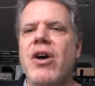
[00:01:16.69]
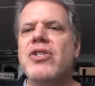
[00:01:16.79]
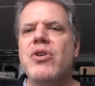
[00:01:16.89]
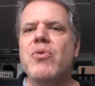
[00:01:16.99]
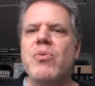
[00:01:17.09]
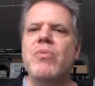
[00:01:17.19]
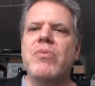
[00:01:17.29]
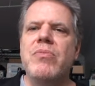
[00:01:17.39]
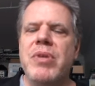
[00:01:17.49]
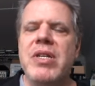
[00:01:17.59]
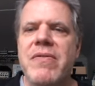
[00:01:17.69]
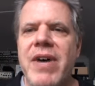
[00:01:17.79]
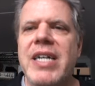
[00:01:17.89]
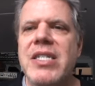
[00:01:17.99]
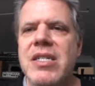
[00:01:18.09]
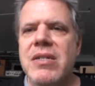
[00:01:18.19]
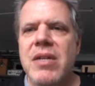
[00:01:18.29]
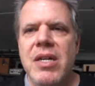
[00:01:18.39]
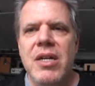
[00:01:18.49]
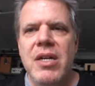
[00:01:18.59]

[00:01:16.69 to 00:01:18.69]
also been devising